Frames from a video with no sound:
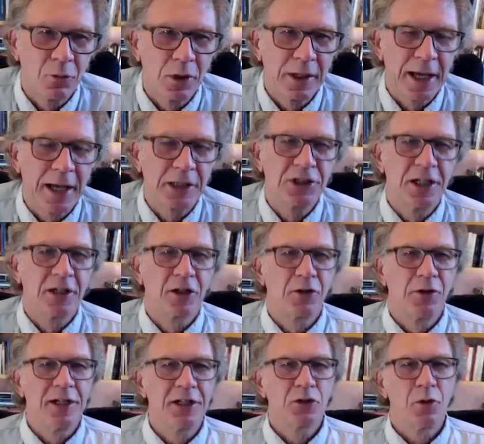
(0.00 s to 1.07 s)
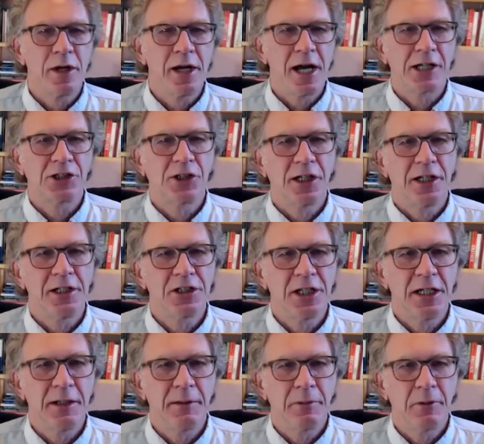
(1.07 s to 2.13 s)
When that's increased, we actually
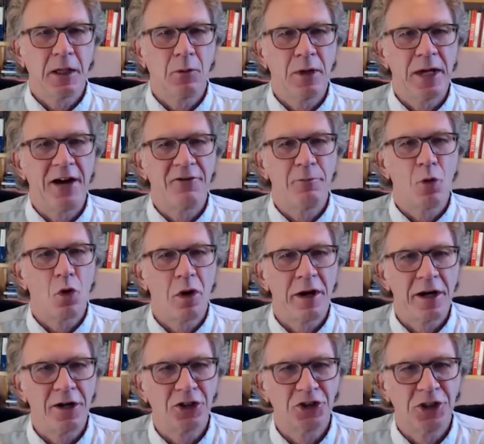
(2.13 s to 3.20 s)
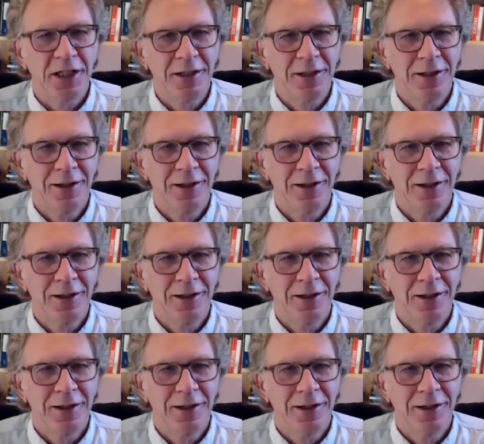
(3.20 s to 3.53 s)
see that we have more energy,